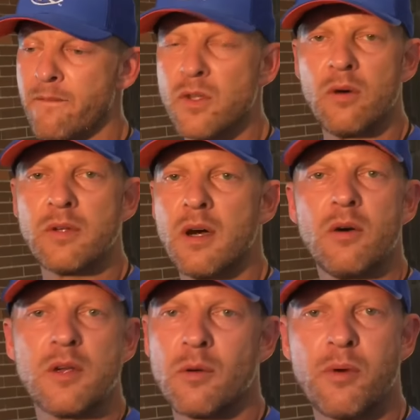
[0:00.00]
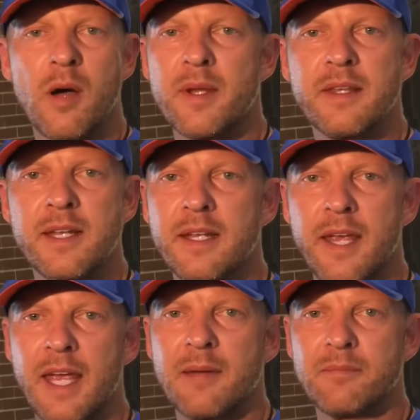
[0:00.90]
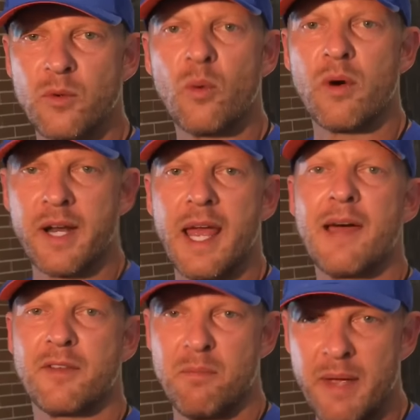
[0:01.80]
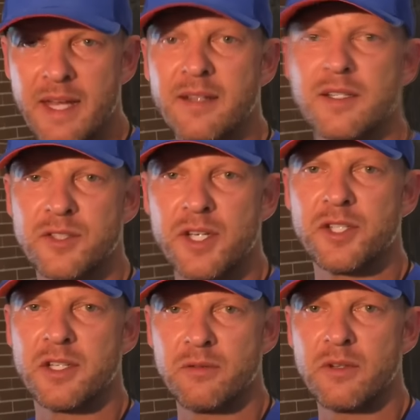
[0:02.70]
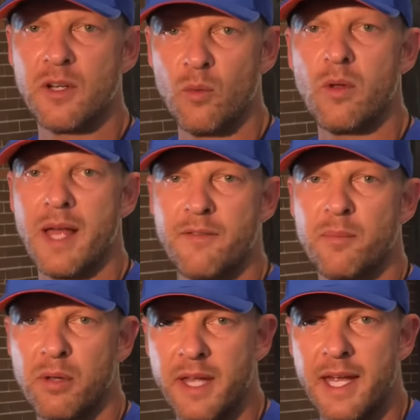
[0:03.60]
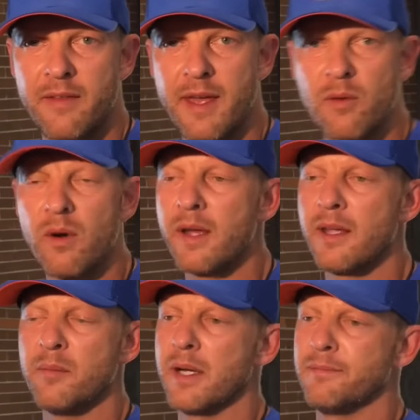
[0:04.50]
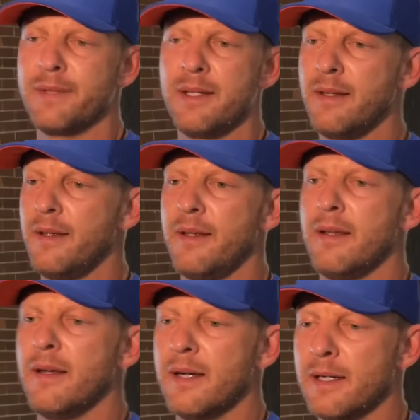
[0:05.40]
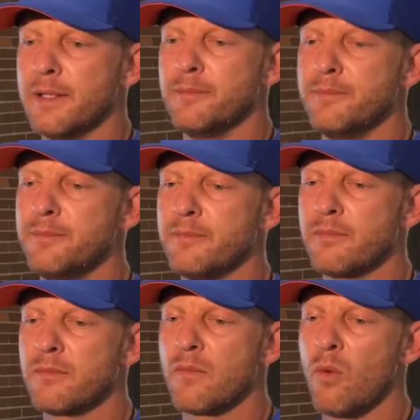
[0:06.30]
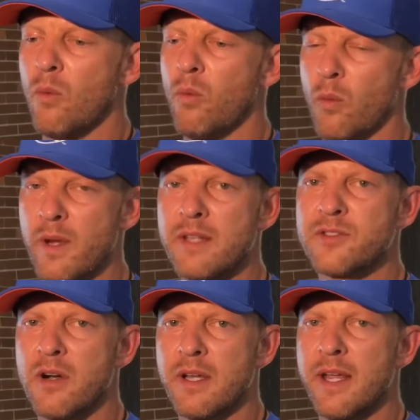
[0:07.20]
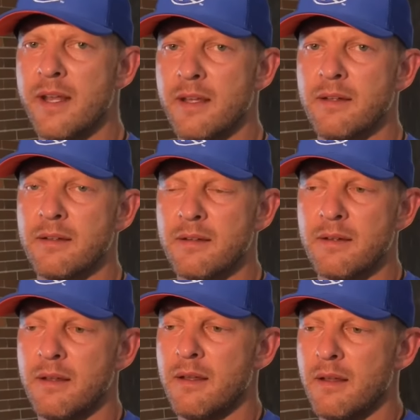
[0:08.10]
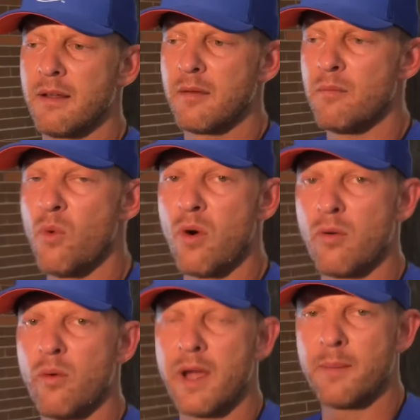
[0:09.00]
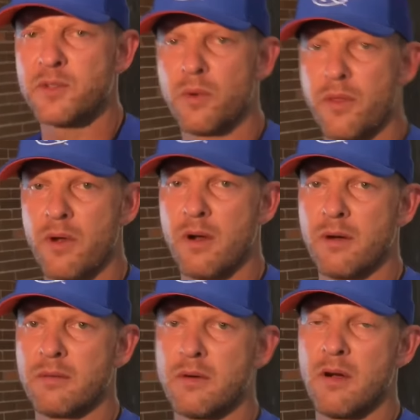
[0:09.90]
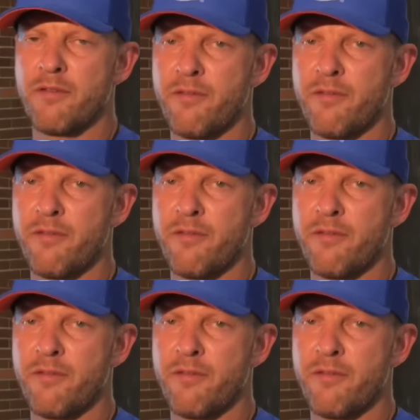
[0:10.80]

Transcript: don't know, you know, probably at the end of camp, we're going to have to make a decision. You know, we'll have a plan that way, but. Um, when we start getting more reps with our, our